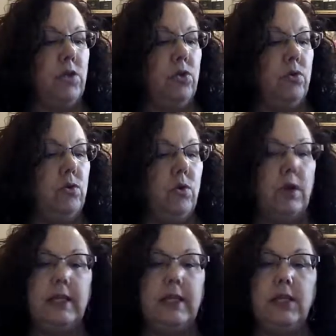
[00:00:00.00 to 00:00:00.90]

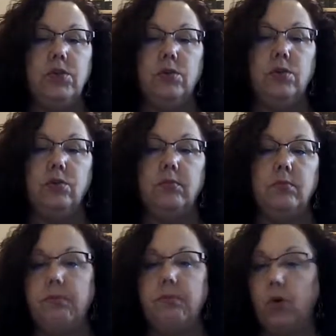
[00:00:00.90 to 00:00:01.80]
You need
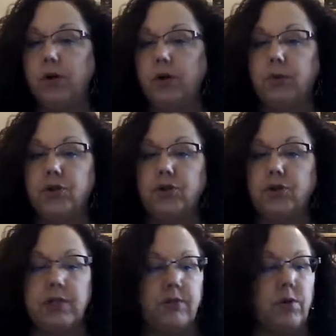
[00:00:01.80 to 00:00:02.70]
to order
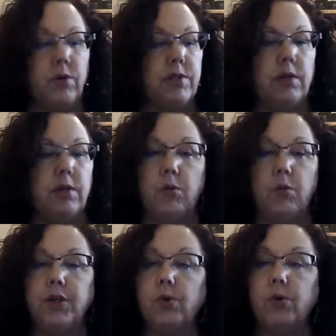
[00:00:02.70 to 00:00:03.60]
brochures, and of course, the
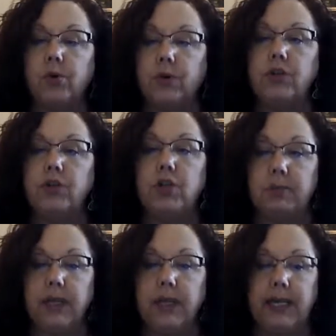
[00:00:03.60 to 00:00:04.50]
more you order, the
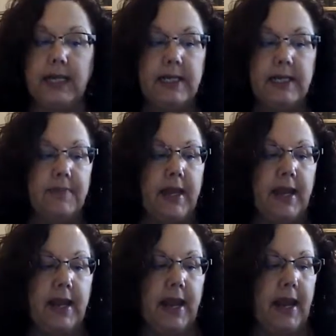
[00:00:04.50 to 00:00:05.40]
cheaper they get.
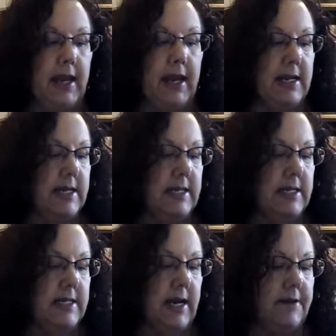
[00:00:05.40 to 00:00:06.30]

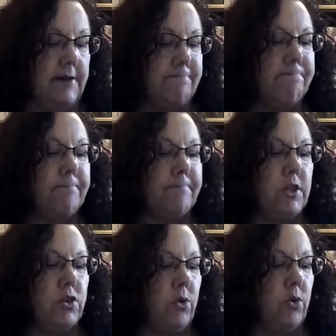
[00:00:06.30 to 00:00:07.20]
And
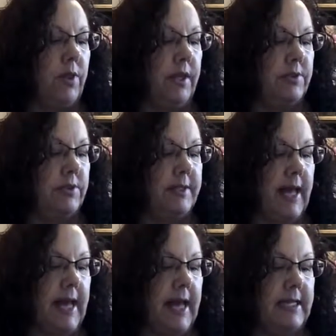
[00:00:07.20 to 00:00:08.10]
so there's
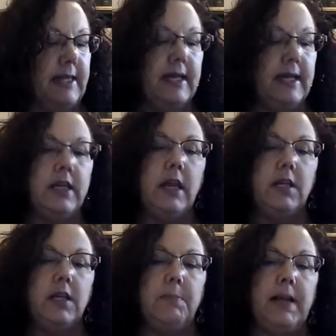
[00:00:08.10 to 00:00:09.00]
that. And then
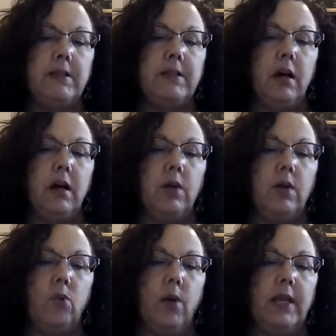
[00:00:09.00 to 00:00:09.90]
based
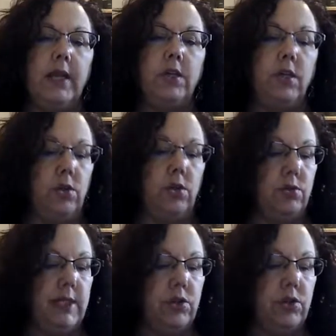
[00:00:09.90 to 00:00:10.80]
on when
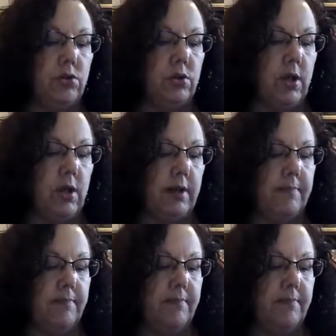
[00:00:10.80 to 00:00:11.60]
you send your